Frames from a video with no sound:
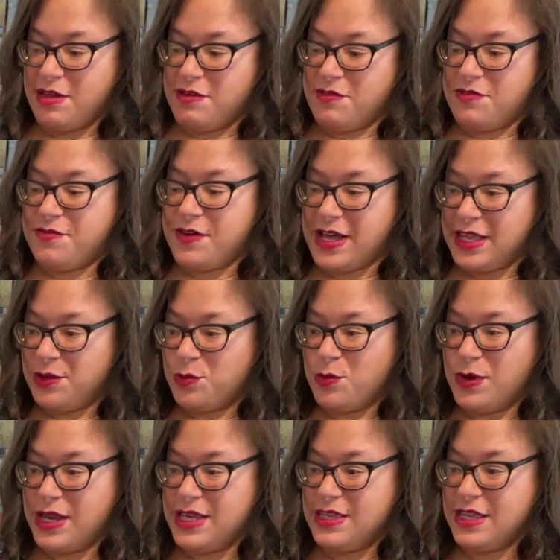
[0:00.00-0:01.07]

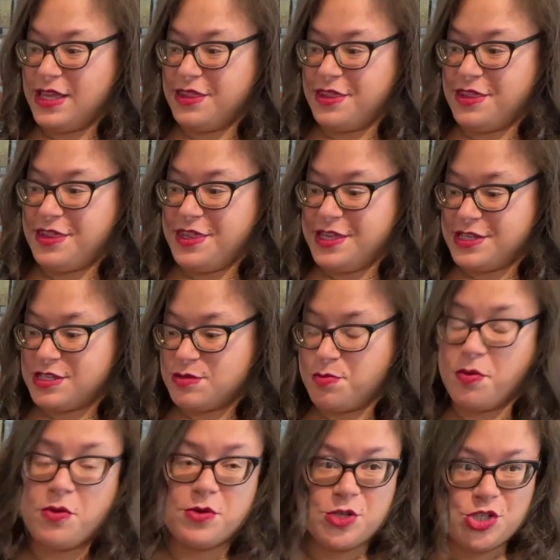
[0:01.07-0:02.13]
following this
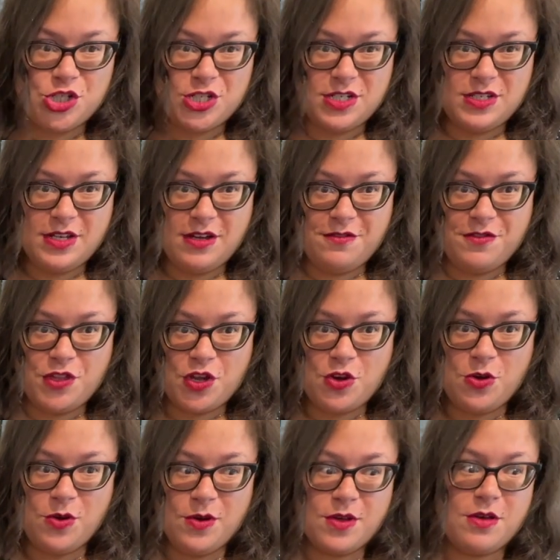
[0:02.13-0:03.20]
portion of the
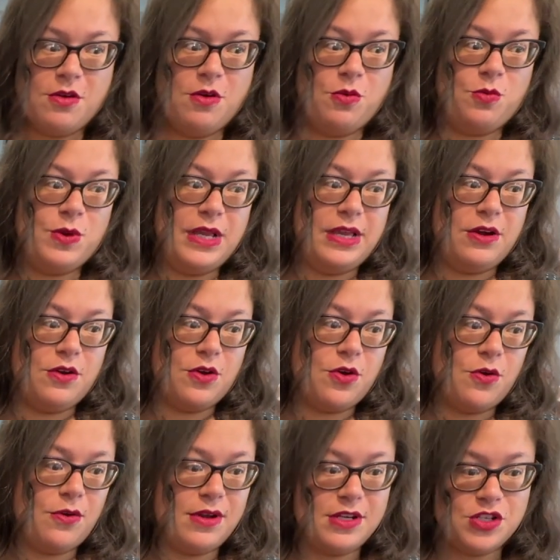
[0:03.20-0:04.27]
cook, we are
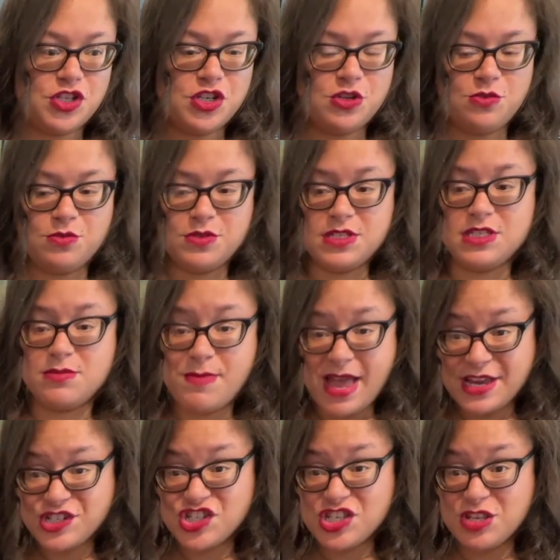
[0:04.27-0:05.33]
going to
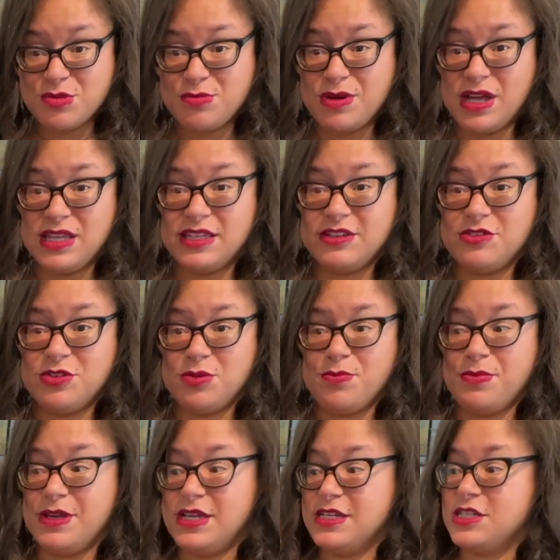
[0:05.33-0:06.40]
smash them a little
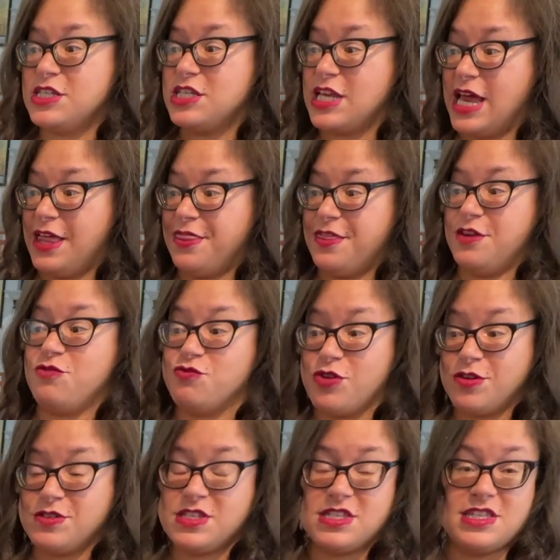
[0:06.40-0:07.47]
bit and then
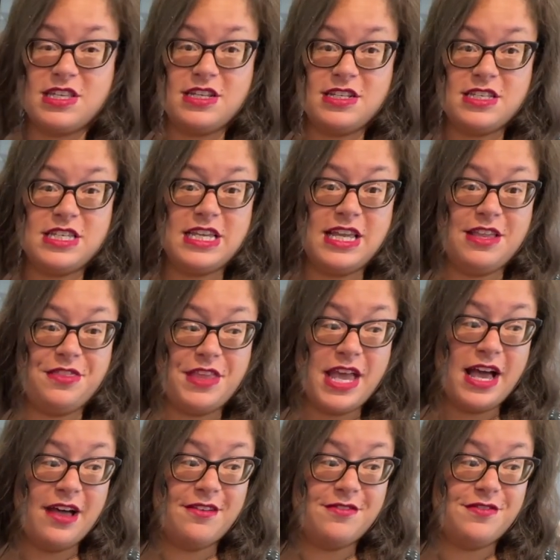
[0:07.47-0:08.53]
roast it in the
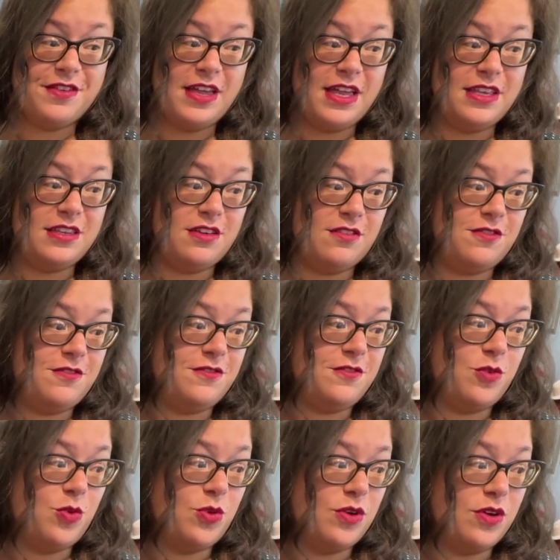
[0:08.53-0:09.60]
oven
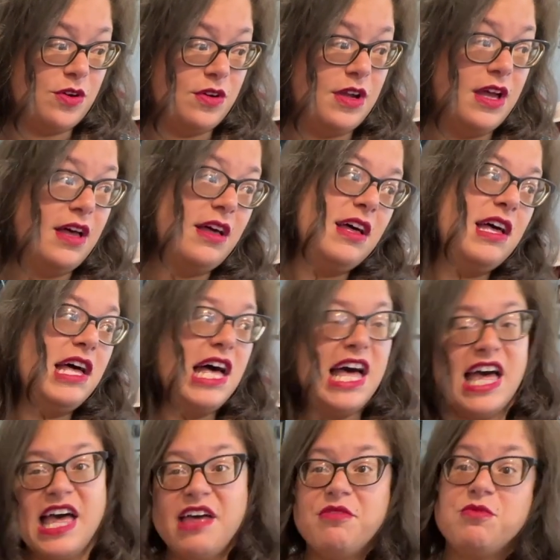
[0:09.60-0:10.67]
for,
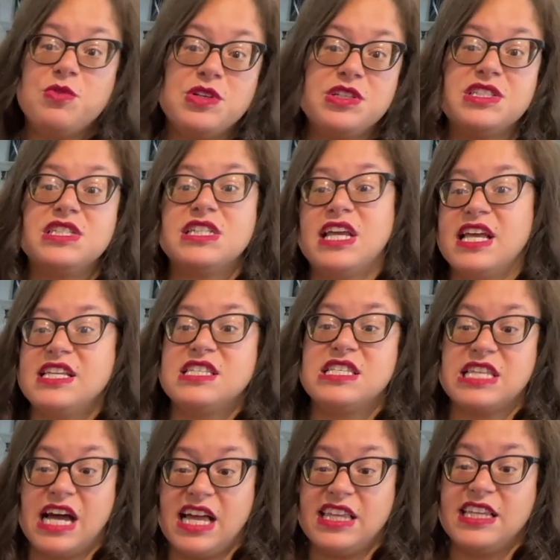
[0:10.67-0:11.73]
we'll say a
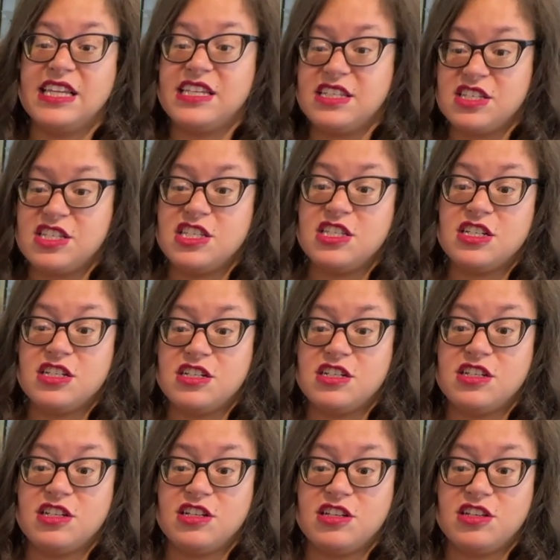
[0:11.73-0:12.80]
solid
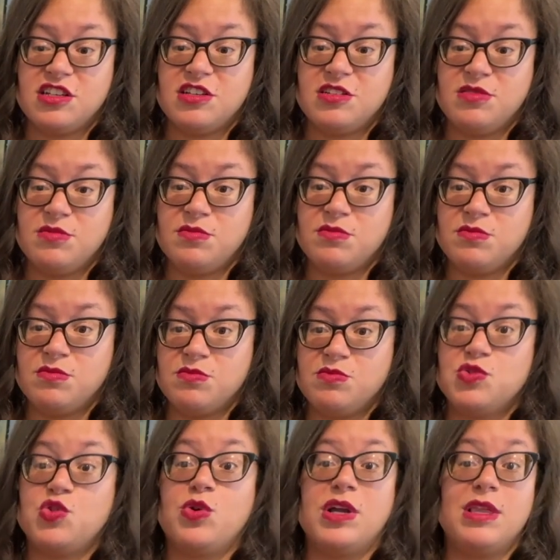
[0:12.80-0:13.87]

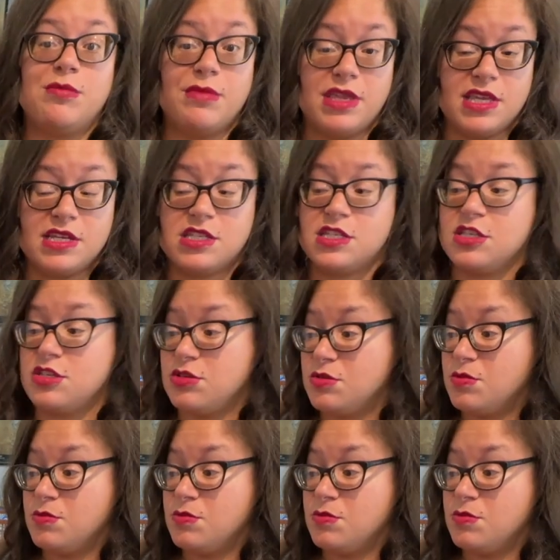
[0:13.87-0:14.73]
20 minutes.